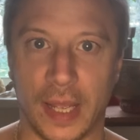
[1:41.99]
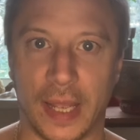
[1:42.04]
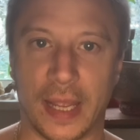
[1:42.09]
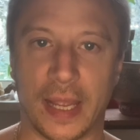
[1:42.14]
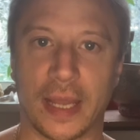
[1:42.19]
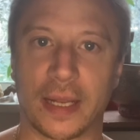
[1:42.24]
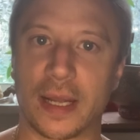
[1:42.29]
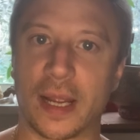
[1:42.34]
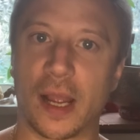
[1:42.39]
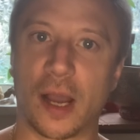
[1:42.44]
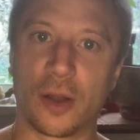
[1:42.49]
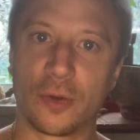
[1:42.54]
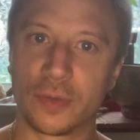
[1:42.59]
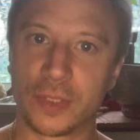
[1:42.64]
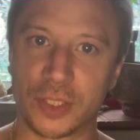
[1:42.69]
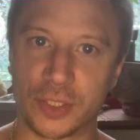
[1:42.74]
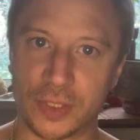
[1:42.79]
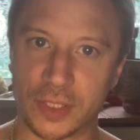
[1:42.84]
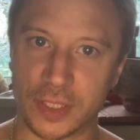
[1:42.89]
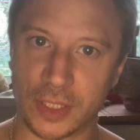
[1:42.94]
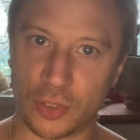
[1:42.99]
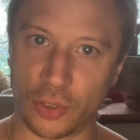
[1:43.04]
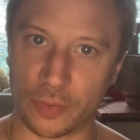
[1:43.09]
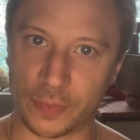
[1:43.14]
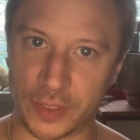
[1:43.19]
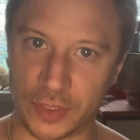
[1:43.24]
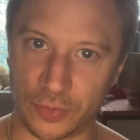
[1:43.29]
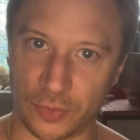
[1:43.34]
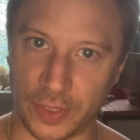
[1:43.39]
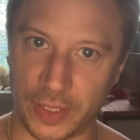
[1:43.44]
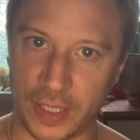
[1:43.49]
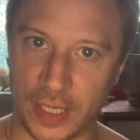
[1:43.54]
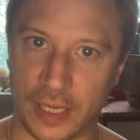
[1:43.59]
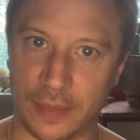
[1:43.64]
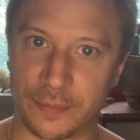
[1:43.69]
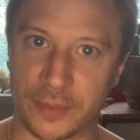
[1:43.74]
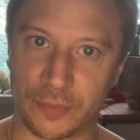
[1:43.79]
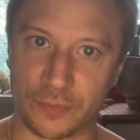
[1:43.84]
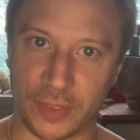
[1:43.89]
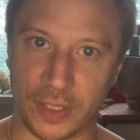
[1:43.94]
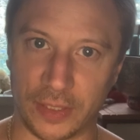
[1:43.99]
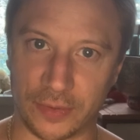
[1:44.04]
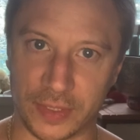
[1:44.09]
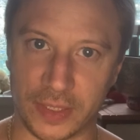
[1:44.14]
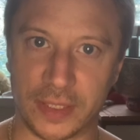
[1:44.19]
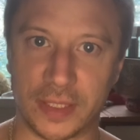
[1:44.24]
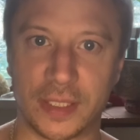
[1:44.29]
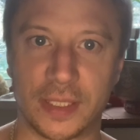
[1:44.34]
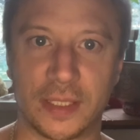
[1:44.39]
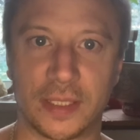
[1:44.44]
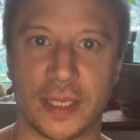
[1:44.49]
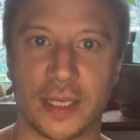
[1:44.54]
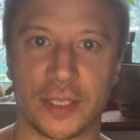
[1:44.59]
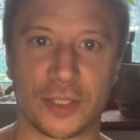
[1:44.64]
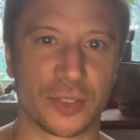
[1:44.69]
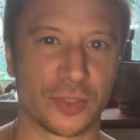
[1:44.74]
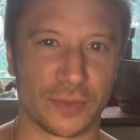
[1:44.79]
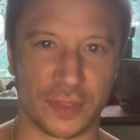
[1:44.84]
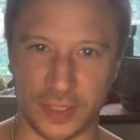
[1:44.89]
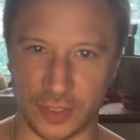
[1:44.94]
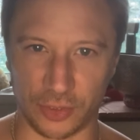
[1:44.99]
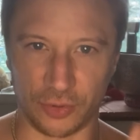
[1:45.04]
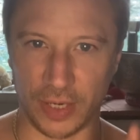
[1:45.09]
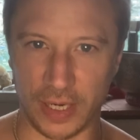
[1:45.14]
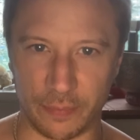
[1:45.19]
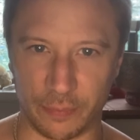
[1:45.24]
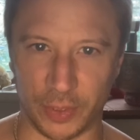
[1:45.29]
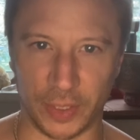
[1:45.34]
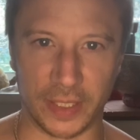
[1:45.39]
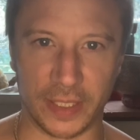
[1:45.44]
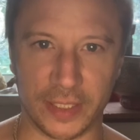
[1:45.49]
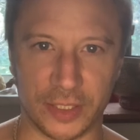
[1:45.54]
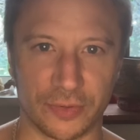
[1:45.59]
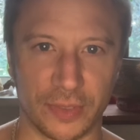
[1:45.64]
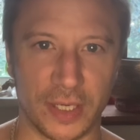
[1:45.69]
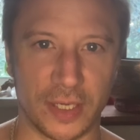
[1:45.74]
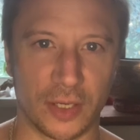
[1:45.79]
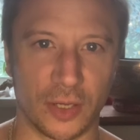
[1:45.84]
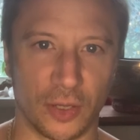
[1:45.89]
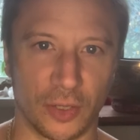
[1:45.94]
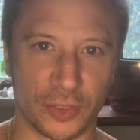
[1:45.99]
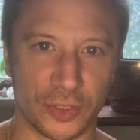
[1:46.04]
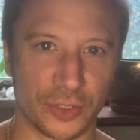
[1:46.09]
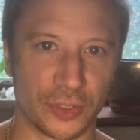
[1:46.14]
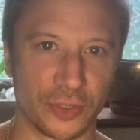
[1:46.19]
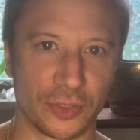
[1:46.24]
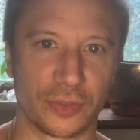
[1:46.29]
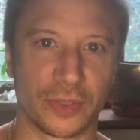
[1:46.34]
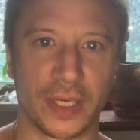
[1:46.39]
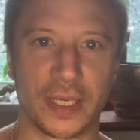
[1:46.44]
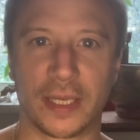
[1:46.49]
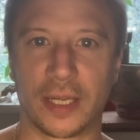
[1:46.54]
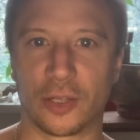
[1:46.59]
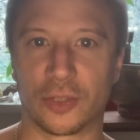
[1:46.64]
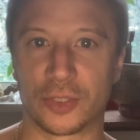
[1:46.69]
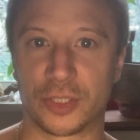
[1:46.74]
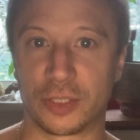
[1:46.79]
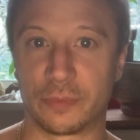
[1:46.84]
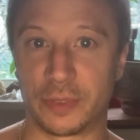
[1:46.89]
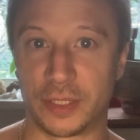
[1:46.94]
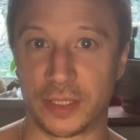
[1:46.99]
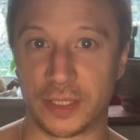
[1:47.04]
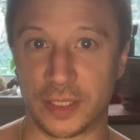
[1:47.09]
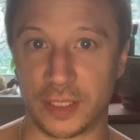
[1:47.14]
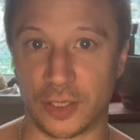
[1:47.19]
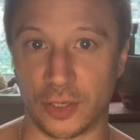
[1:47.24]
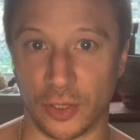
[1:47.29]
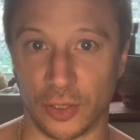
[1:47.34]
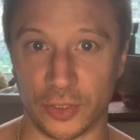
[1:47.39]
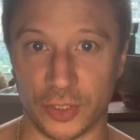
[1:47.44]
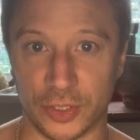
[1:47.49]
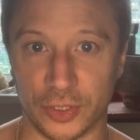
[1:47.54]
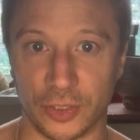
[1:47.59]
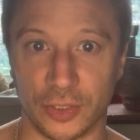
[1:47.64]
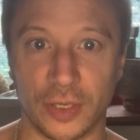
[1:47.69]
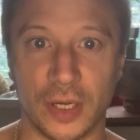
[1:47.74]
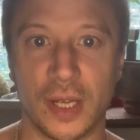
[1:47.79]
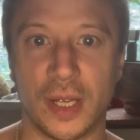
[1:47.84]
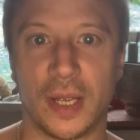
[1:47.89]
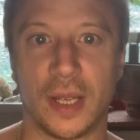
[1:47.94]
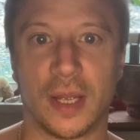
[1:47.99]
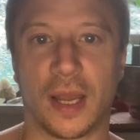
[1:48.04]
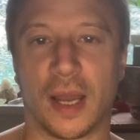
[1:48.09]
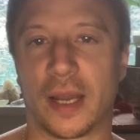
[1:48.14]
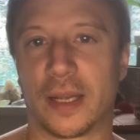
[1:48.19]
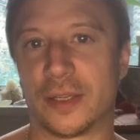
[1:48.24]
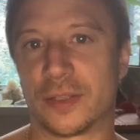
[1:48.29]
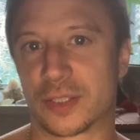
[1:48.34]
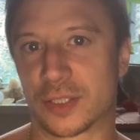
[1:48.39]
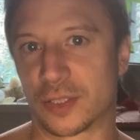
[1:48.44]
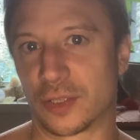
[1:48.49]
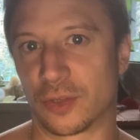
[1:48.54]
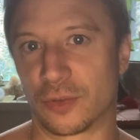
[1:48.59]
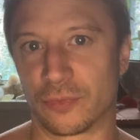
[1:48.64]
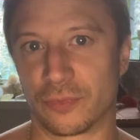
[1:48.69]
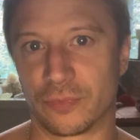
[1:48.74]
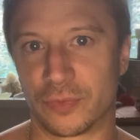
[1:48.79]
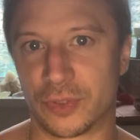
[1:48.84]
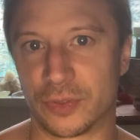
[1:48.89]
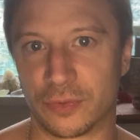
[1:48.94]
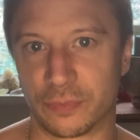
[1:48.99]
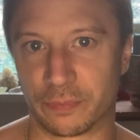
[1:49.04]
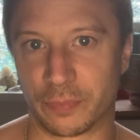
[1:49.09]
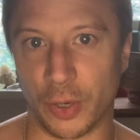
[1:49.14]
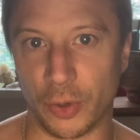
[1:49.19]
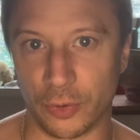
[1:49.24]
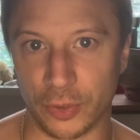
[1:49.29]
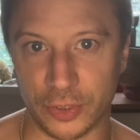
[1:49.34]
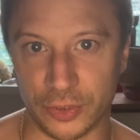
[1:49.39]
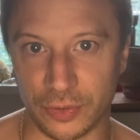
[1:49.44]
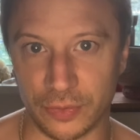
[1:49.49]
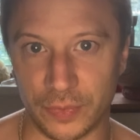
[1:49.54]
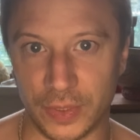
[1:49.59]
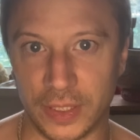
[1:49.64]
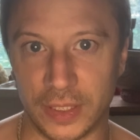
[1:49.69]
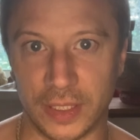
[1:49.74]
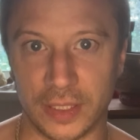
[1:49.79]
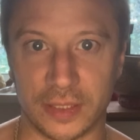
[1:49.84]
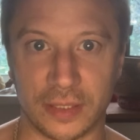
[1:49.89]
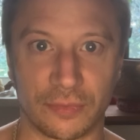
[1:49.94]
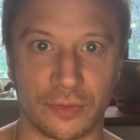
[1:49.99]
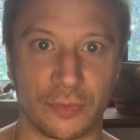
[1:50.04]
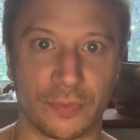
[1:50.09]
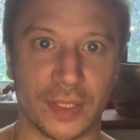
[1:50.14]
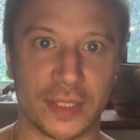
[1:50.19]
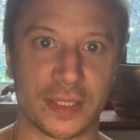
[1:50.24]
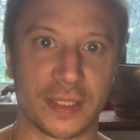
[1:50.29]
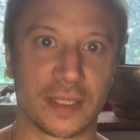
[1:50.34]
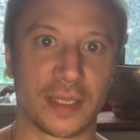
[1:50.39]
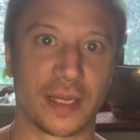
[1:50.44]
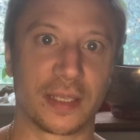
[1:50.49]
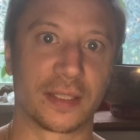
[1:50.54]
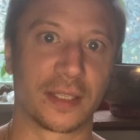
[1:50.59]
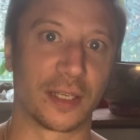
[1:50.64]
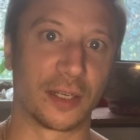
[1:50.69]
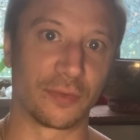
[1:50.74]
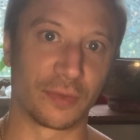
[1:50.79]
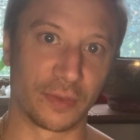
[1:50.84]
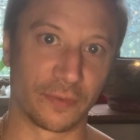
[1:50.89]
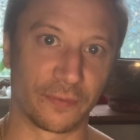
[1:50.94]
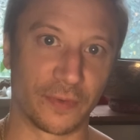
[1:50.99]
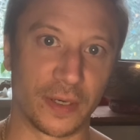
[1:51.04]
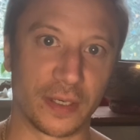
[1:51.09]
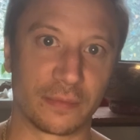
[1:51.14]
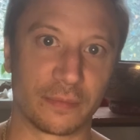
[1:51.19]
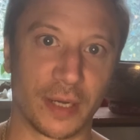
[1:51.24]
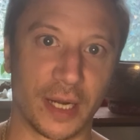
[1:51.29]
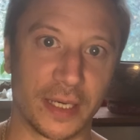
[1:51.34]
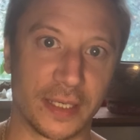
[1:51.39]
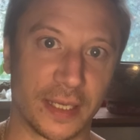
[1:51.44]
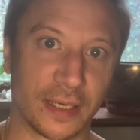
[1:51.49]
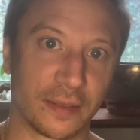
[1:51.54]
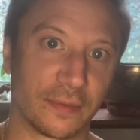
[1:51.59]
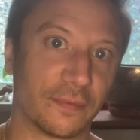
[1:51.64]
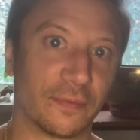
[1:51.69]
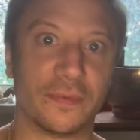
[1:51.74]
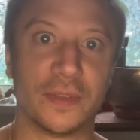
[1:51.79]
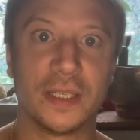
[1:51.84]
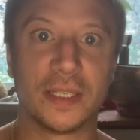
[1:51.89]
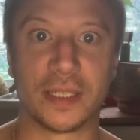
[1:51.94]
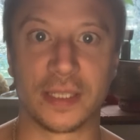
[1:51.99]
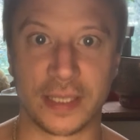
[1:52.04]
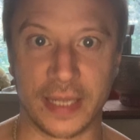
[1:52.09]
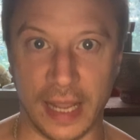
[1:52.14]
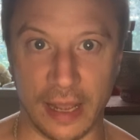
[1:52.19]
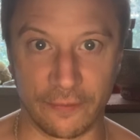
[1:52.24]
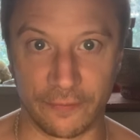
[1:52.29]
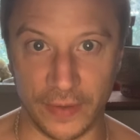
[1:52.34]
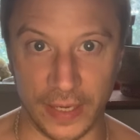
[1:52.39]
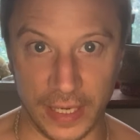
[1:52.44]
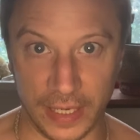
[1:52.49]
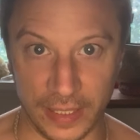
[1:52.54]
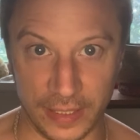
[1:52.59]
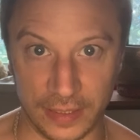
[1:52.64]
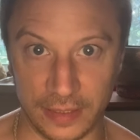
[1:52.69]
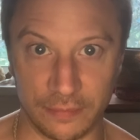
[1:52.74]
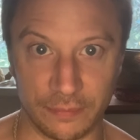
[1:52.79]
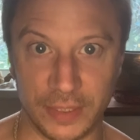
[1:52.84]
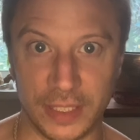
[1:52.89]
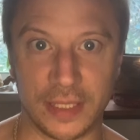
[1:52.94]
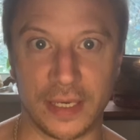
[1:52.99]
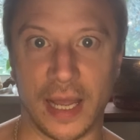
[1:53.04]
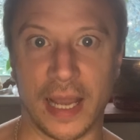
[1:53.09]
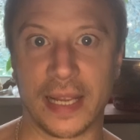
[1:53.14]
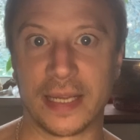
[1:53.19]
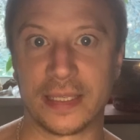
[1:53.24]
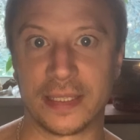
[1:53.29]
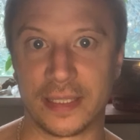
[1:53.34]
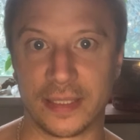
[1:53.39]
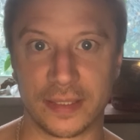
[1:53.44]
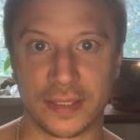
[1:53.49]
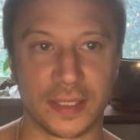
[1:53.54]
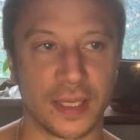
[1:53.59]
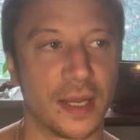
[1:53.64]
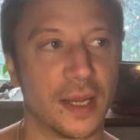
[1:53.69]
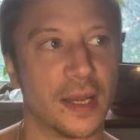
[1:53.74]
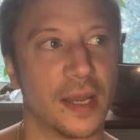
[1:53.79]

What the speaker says: And I always used to go up to Northampton when I was a teenager. It's a great place, great culture, great LGBT culture. I used to go do poetry readings every Wednesday night there with a friend of mine at a vegan cafe in the mid-90s.